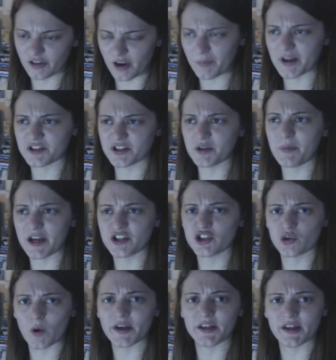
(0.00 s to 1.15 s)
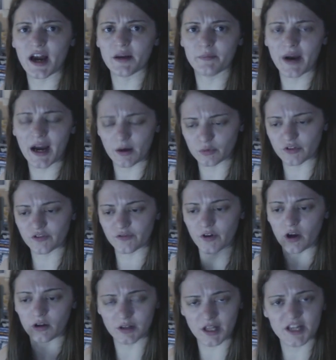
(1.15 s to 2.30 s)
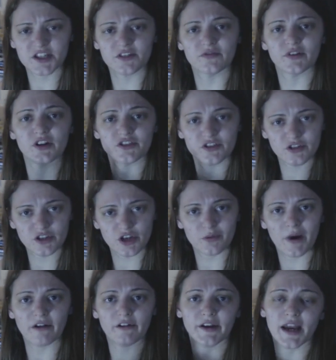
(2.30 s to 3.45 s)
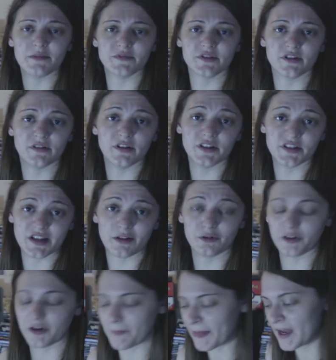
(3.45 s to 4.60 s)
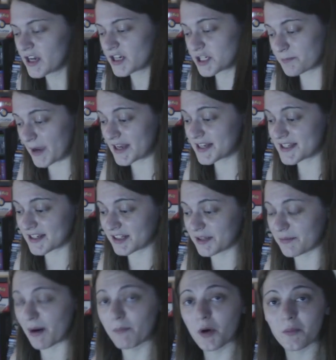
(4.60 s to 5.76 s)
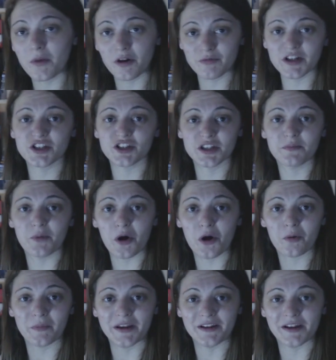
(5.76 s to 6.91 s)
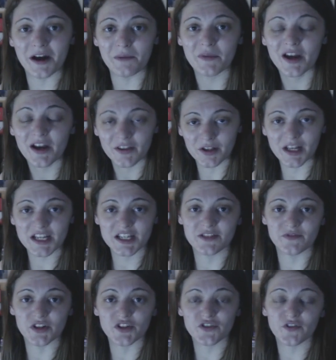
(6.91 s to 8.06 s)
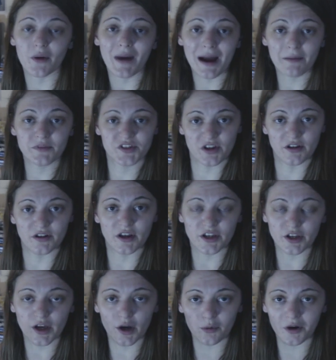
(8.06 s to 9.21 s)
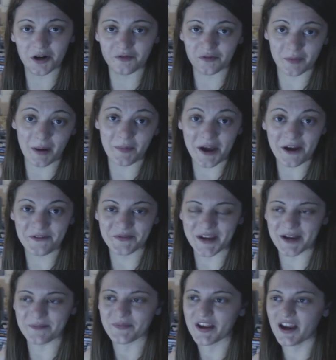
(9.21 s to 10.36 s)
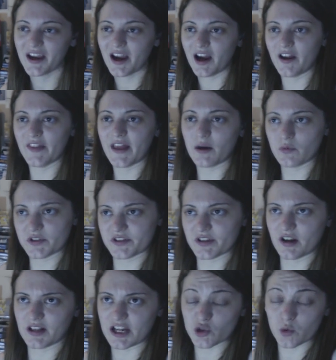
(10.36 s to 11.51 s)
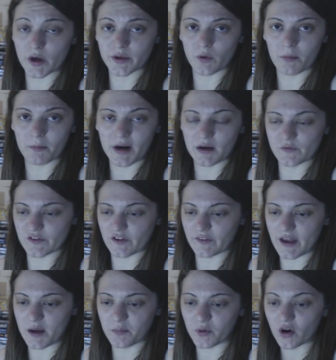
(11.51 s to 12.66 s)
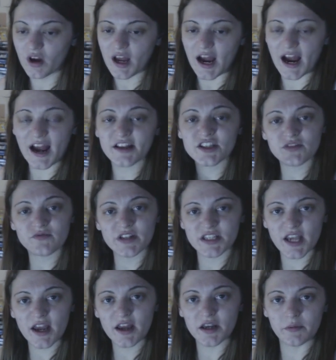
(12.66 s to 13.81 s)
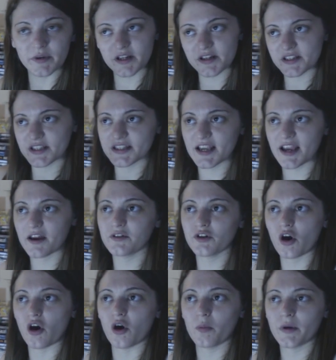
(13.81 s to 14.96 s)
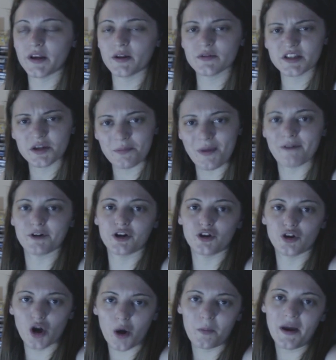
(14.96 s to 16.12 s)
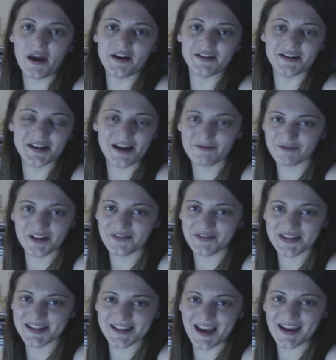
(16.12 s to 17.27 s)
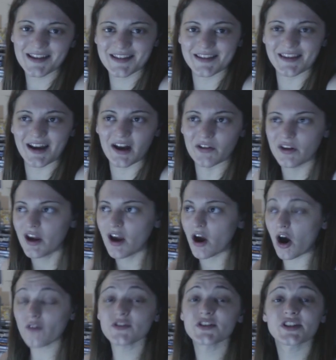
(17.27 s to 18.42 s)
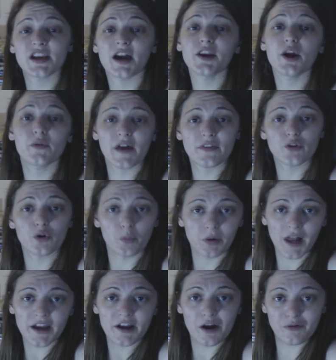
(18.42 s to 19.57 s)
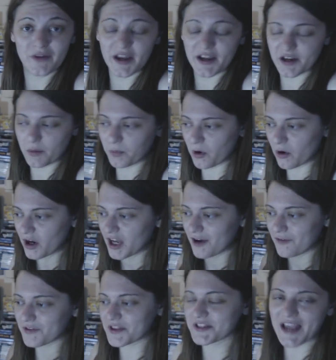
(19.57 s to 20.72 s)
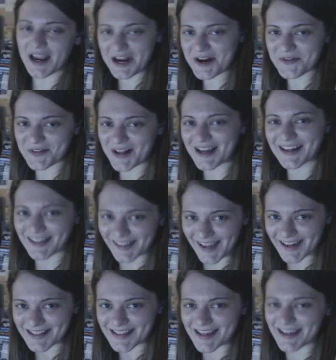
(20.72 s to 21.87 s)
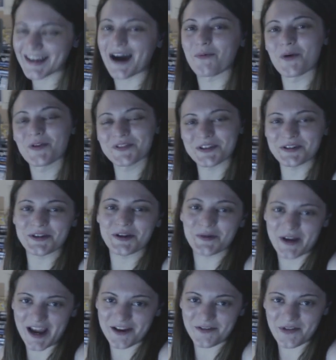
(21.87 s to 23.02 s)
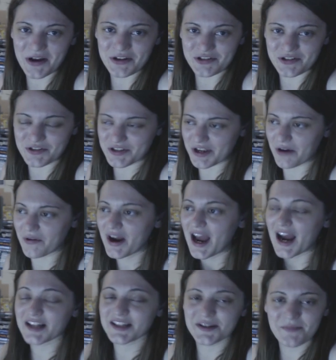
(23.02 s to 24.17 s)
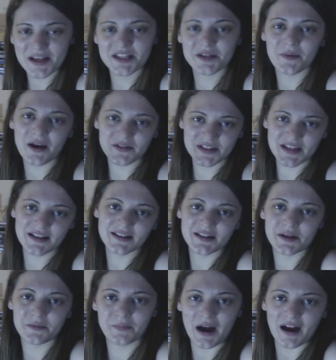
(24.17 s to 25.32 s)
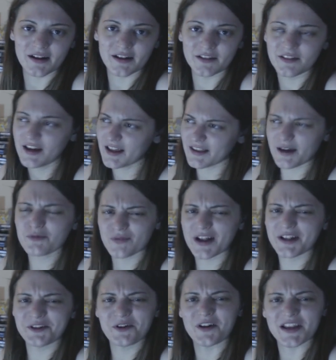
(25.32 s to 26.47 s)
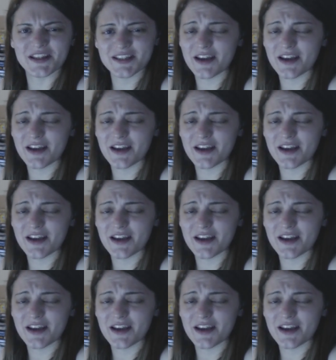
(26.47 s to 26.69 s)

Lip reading: So I basically paid £29 for Last of Us, 2 Mario games and the Zelda. Because basically my mum originally bought me The Last of Us from Amazon, you know, for my birthday. And that was like £21 on there, but I had to return it because it turned up and it was an American copy and it never even stated that. And obviously I know that they'll play over here, but for the sake of like collecting, I wanted a UK version, so I had to mess about sending it back, and that was really annoying.